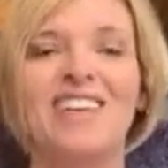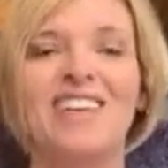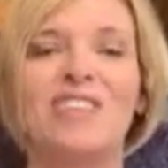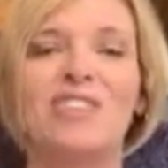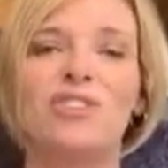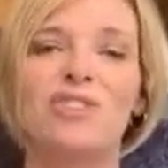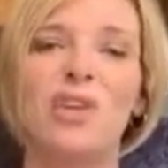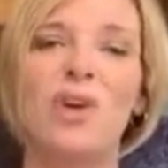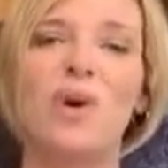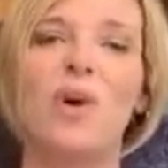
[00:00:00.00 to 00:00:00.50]

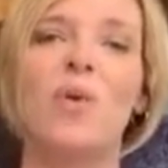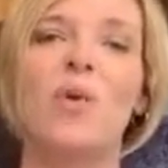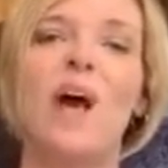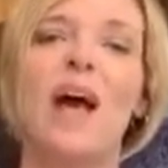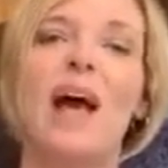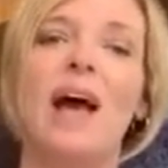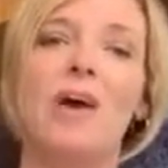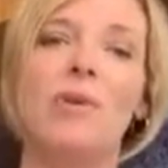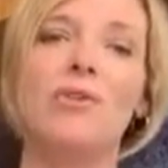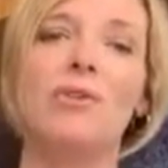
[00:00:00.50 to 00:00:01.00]
So
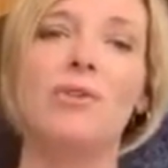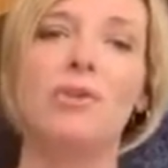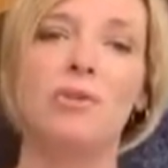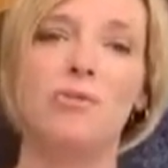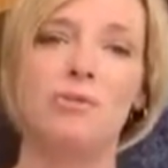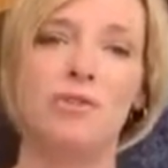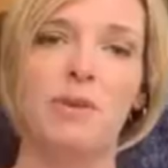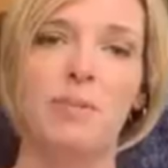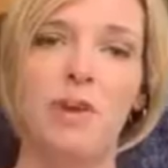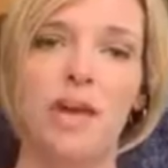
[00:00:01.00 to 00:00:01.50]
how
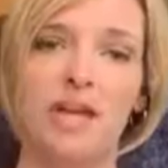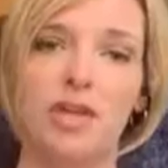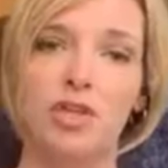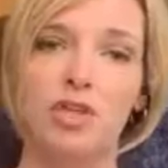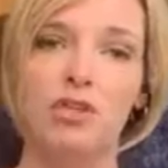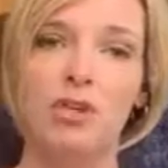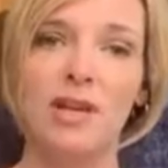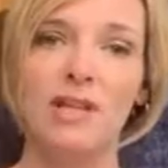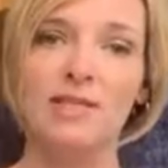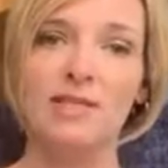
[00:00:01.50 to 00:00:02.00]
neurofeedback
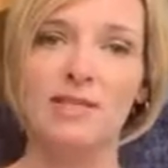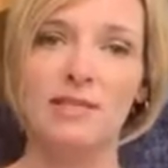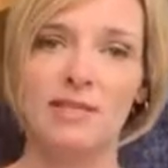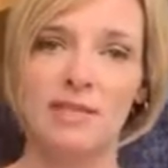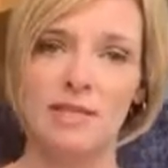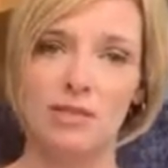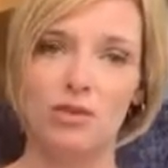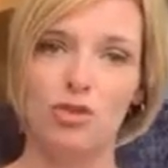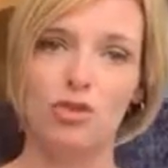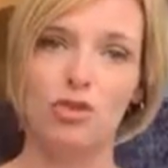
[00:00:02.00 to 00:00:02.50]
addresses
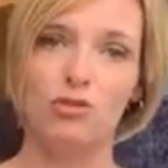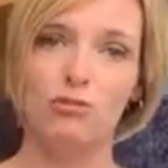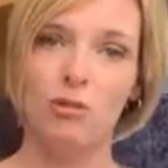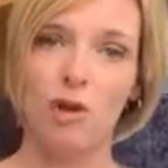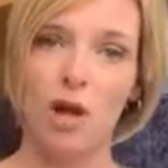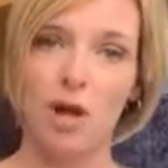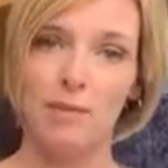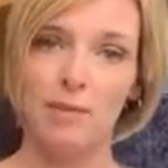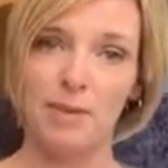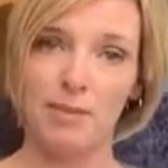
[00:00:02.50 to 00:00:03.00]
these
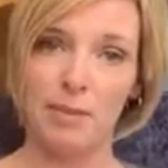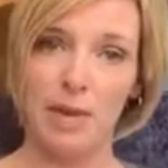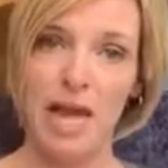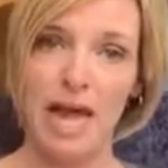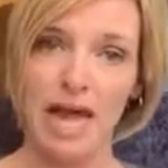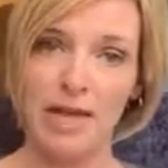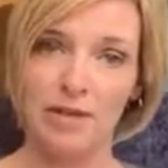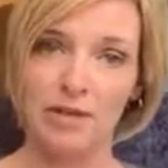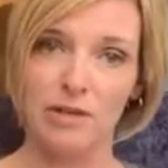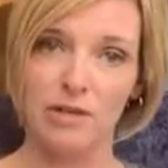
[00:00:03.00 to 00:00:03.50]
trauma
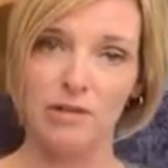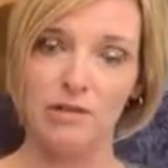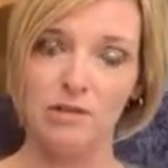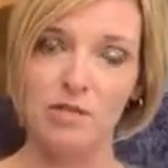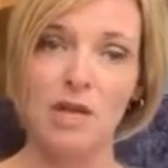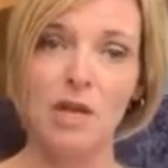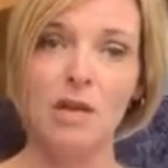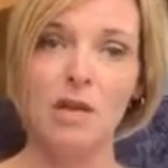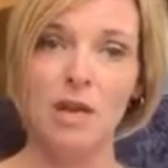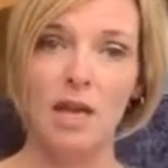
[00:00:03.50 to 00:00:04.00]

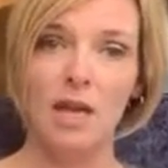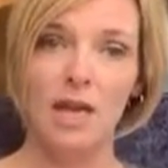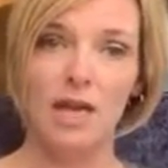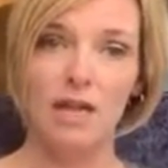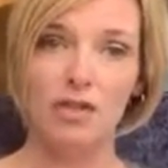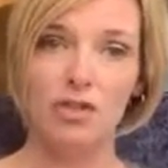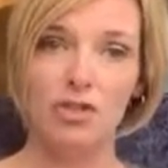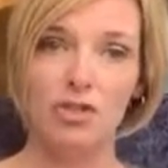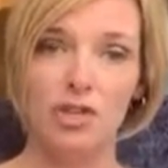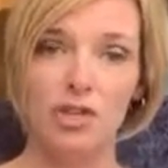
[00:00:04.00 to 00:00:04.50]
patterns,
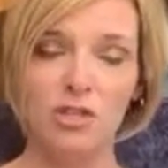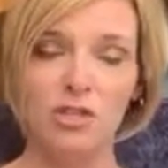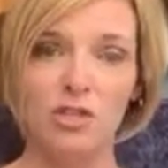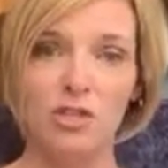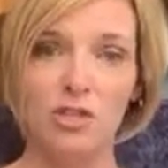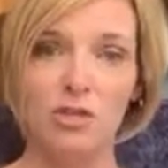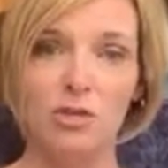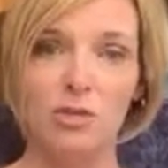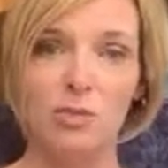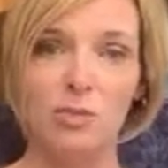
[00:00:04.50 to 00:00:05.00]
and just
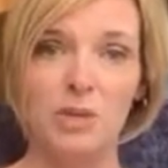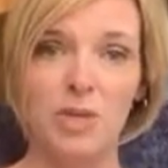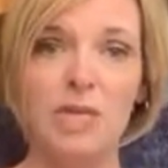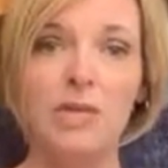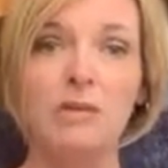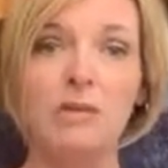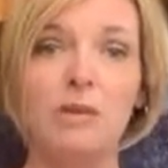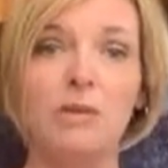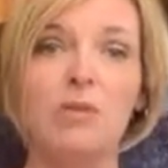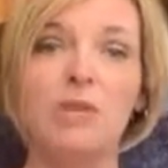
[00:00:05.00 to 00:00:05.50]
to be
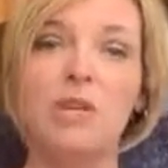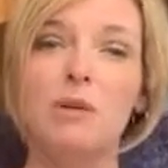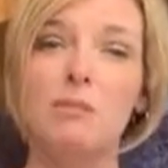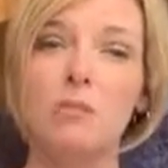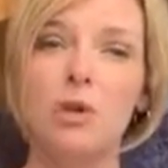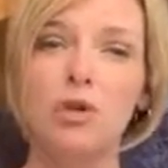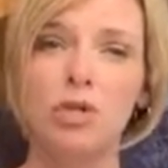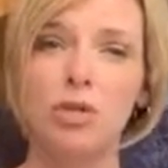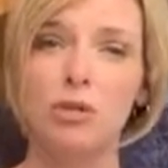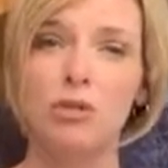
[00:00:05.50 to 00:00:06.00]
clear, the
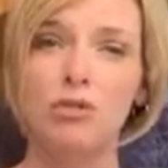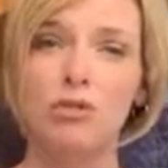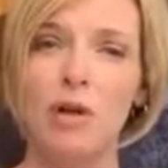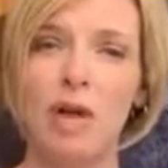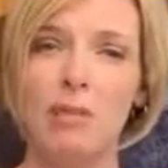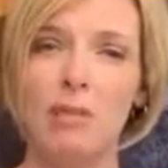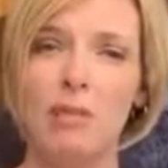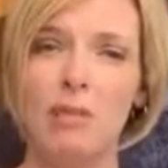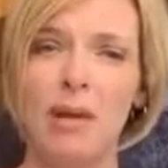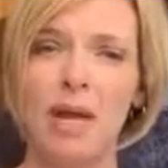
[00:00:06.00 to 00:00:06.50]
emotional
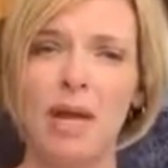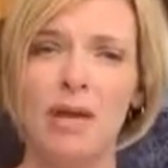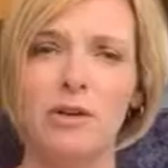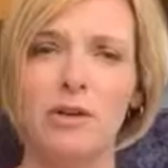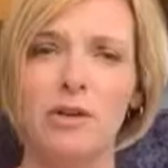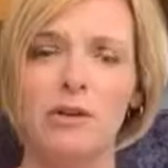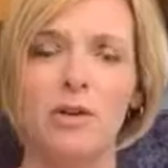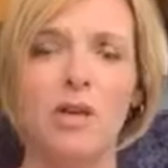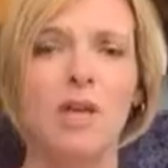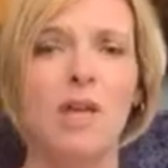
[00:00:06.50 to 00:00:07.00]
trauma
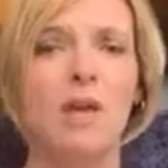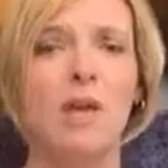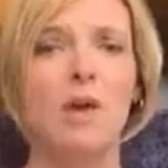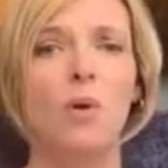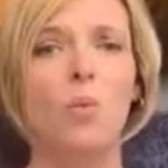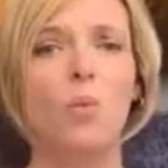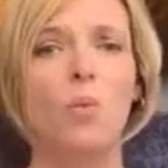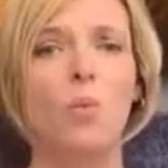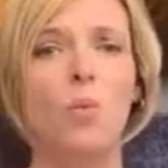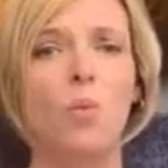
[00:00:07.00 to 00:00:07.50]
pattern
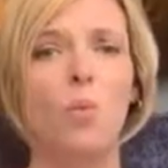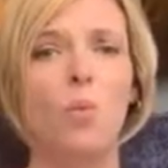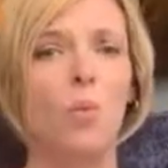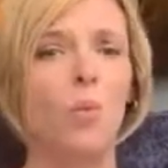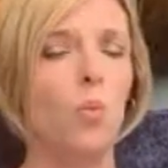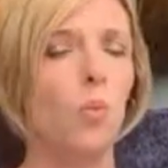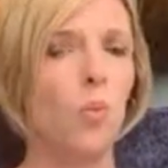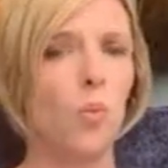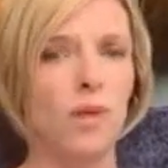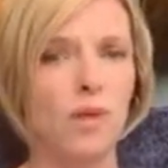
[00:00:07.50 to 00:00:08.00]

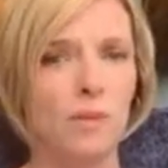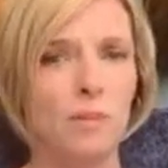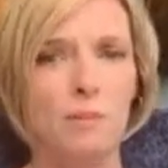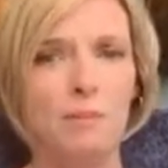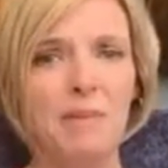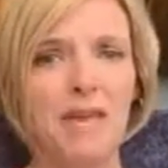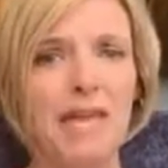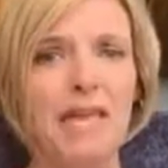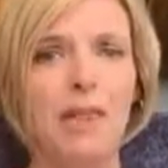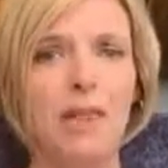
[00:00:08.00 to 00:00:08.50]
it
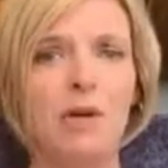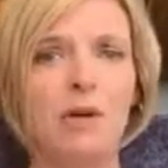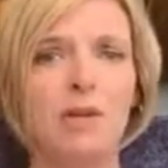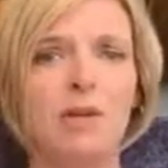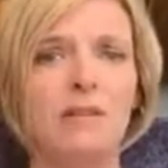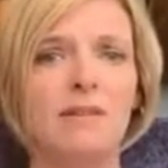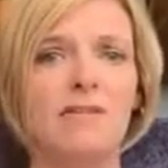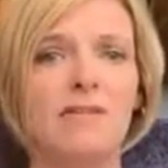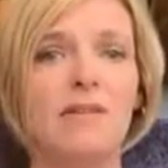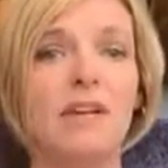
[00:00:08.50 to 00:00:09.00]
may
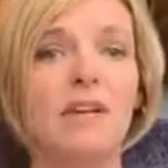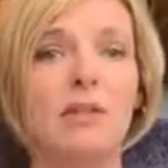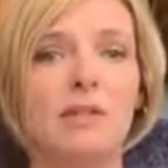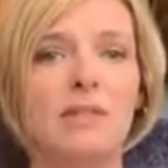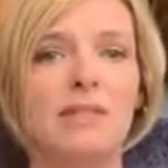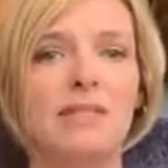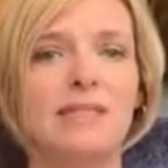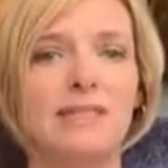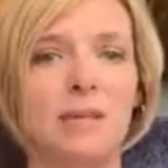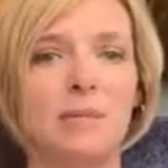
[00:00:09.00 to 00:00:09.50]
look
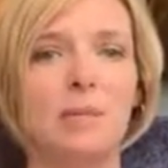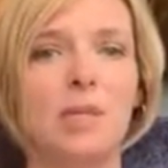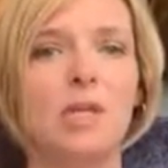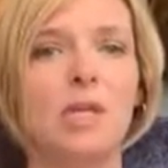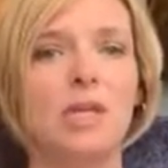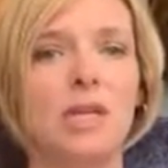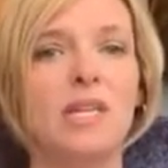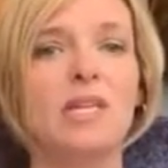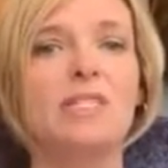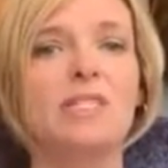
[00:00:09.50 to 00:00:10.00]
fairly
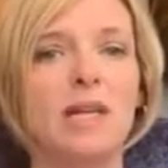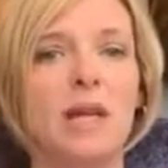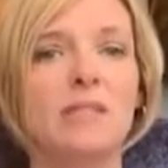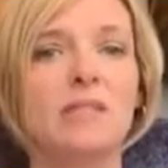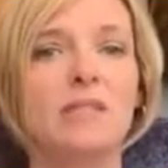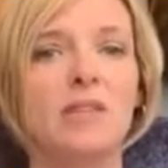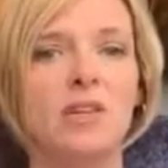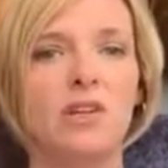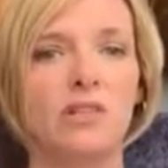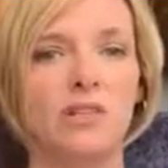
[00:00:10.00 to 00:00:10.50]
similar. It
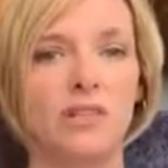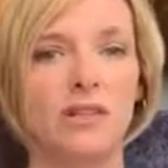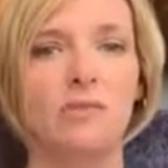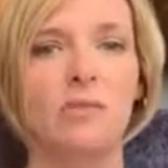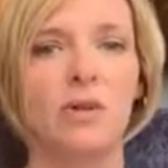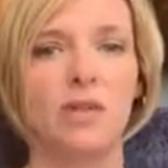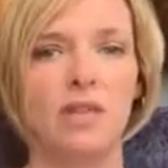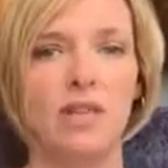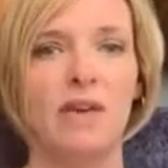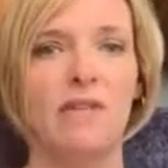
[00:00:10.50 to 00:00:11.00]
does look
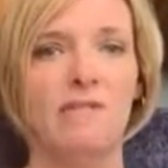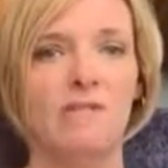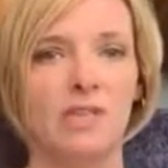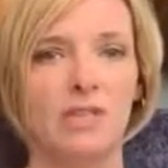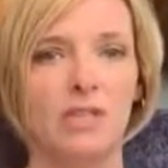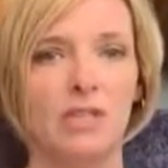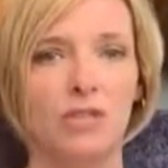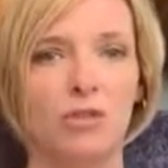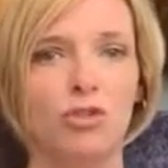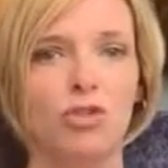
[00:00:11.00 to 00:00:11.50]
different than a
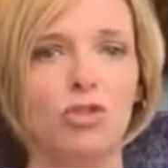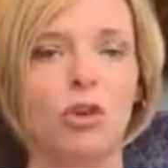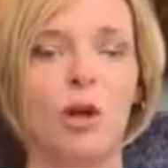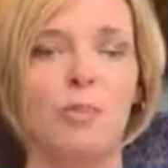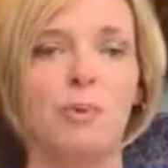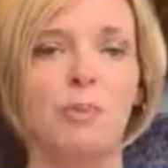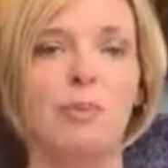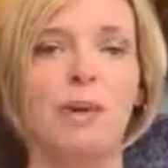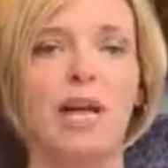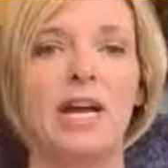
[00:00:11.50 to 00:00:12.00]
physical
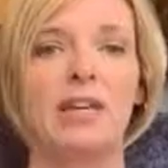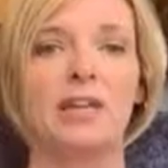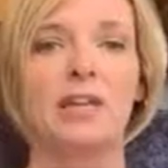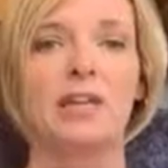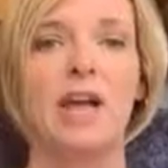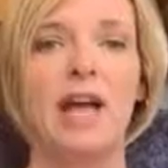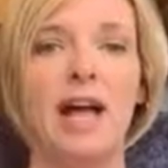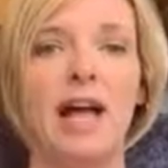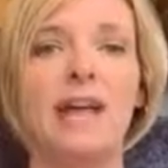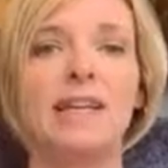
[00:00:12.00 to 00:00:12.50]
trauma
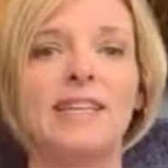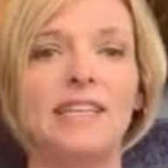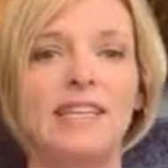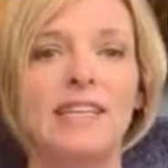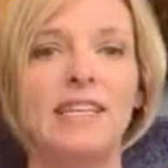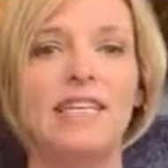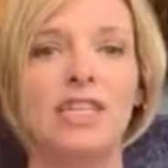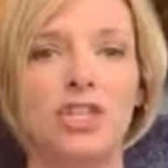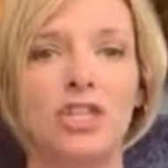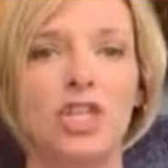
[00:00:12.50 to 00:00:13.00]
pattern on
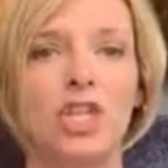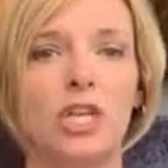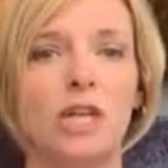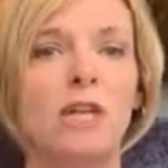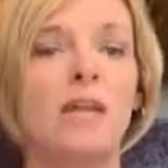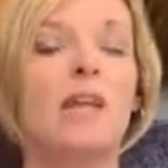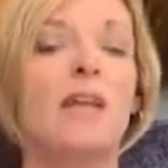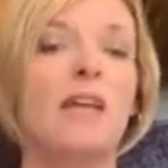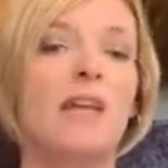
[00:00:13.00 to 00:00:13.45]
EEG.